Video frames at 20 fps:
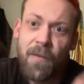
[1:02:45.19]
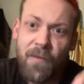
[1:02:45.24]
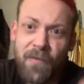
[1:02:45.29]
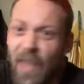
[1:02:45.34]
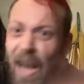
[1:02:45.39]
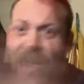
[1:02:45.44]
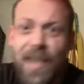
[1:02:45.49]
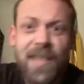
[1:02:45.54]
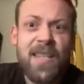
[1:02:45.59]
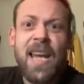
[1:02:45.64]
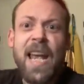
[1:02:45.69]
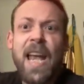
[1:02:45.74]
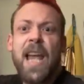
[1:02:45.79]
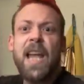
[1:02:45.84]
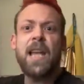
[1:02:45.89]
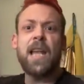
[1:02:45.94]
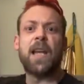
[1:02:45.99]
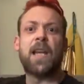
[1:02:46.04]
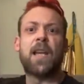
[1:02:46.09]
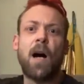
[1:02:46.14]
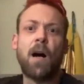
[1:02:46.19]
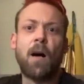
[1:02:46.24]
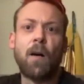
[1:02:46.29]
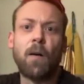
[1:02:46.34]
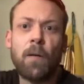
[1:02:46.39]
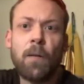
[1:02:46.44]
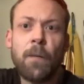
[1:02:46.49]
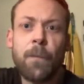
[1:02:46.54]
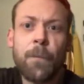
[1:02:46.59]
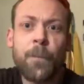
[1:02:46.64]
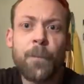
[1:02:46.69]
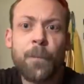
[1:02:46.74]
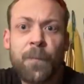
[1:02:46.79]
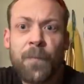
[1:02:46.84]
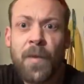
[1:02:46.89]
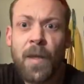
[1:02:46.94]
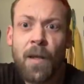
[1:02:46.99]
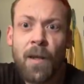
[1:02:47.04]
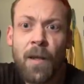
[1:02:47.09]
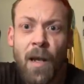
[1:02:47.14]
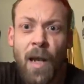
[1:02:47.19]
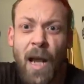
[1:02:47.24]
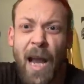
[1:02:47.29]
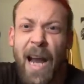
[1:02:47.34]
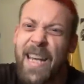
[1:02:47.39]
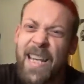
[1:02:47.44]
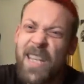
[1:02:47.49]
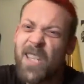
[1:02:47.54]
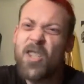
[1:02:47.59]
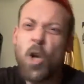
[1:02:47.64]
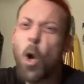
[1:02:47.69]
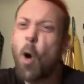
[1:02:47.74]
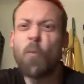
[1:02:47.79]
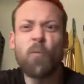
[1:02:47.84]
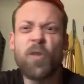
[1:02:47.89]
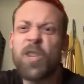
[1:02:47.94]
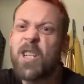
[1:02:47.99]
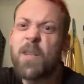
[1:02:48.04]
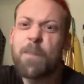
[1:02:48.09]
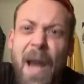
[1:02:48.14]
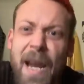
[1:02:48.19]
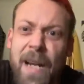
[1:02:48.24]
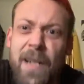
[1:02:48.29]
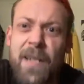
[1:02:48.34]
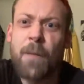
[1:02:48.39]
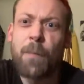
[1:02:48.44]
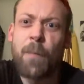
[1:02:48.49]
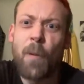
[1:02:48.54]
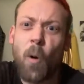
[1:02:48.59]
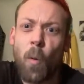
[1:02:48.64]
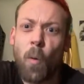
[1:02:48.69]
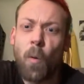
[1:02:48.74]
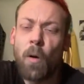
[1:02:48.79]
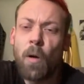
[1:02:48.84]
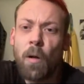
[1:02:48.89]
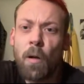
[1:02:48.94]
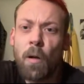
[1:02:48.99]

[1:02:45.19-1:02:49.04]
That's it, isn't it, Carl? And it's not respectable.